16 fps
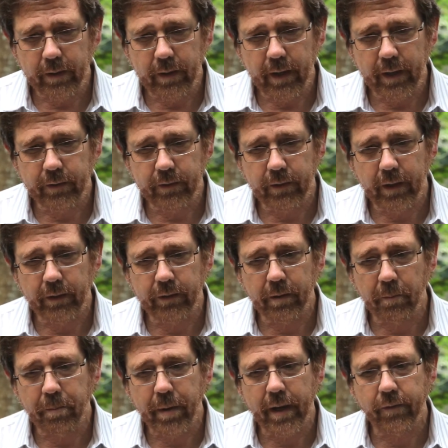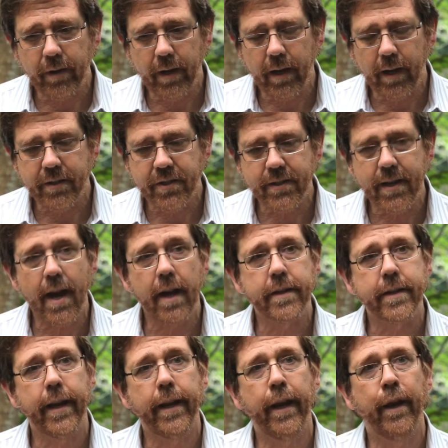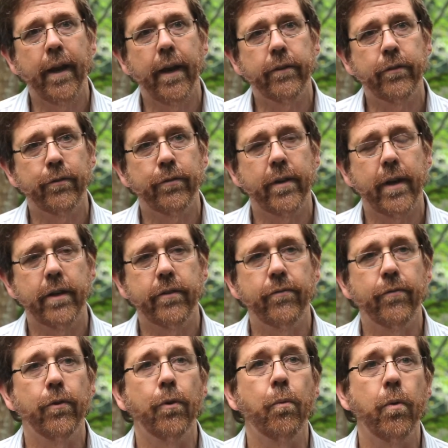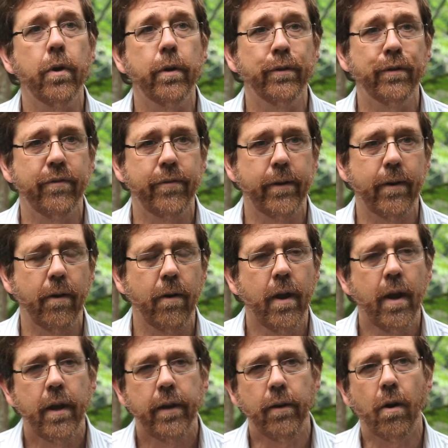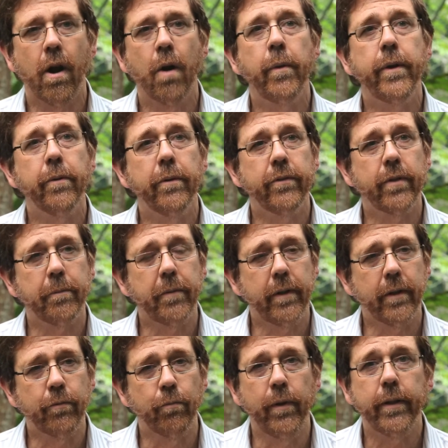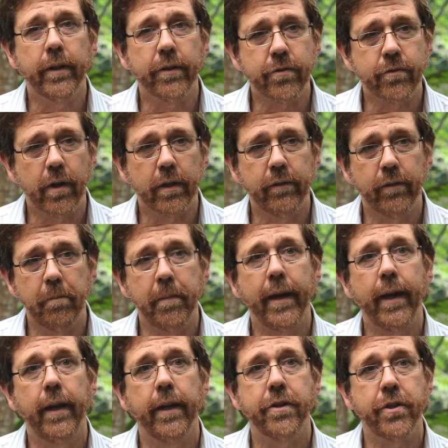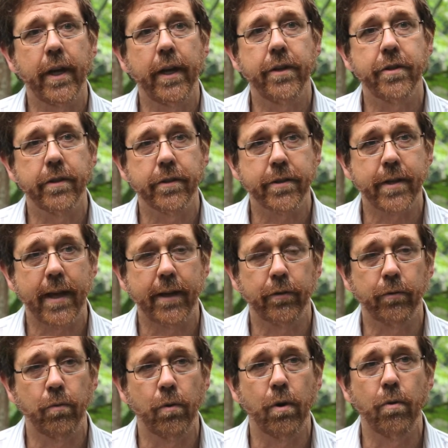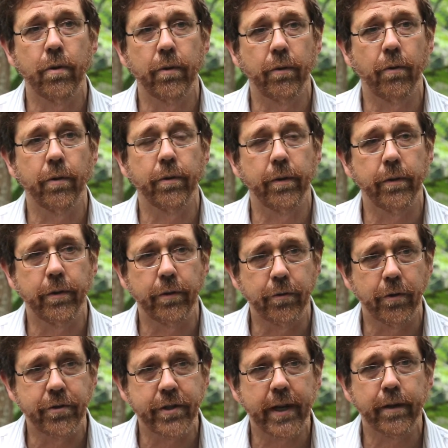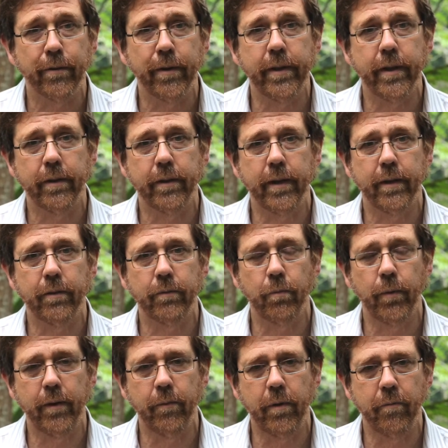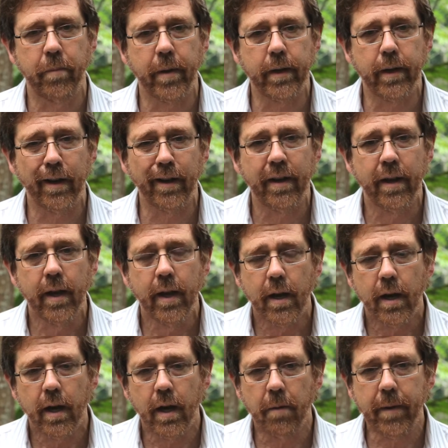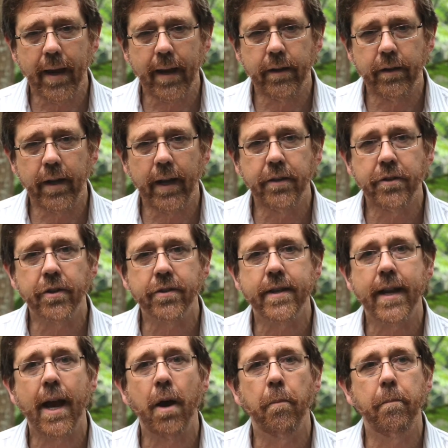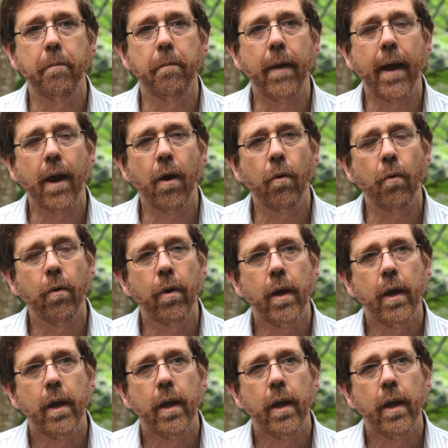it's, it's a bit of a, a stock-taking exercise for the world to figure out, you know, are we doing something that's really constructively making a change in the status quo or, or the, the, trajectory that, that we, have been on? Um, and, and just how, how